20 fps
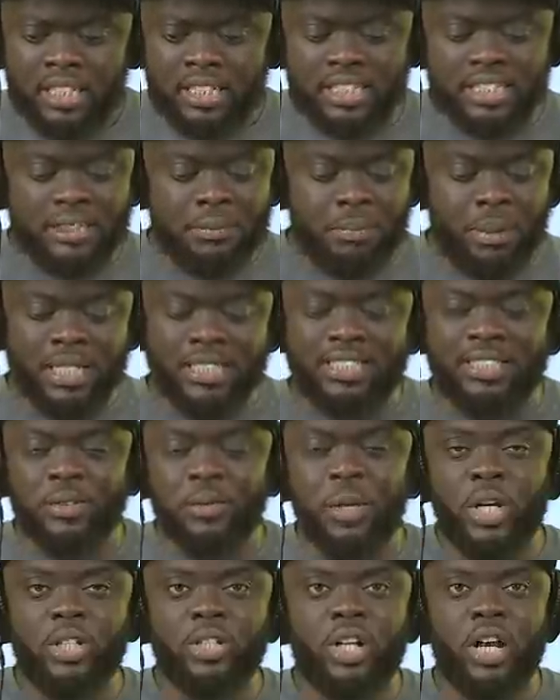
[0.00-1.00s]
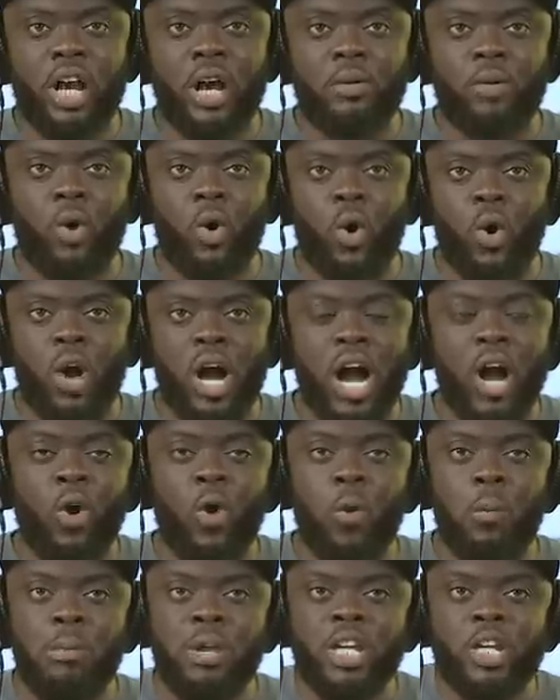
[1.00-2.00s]
This battle where you can't call, I
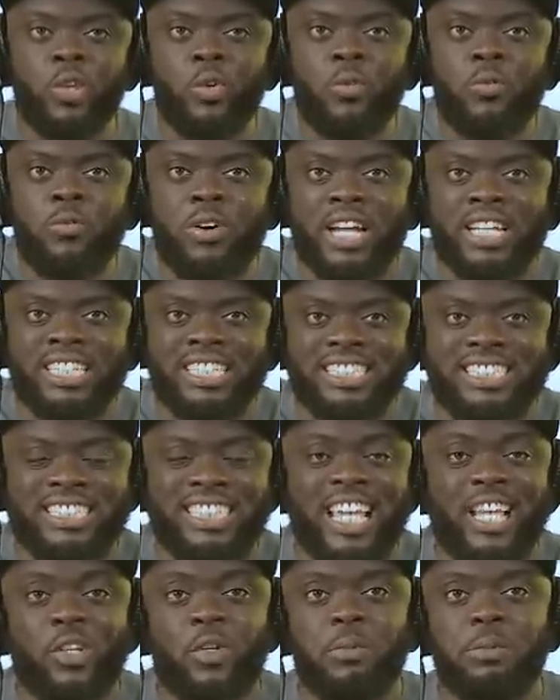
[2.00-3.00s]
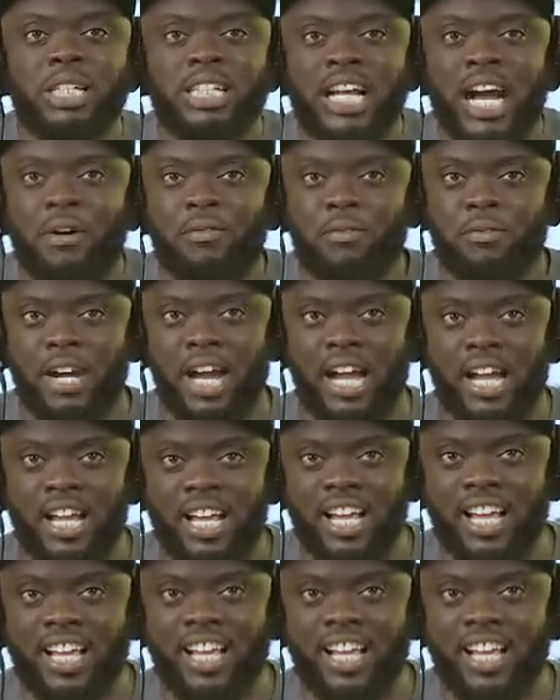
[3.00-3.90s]
go make you vanish like you become fat.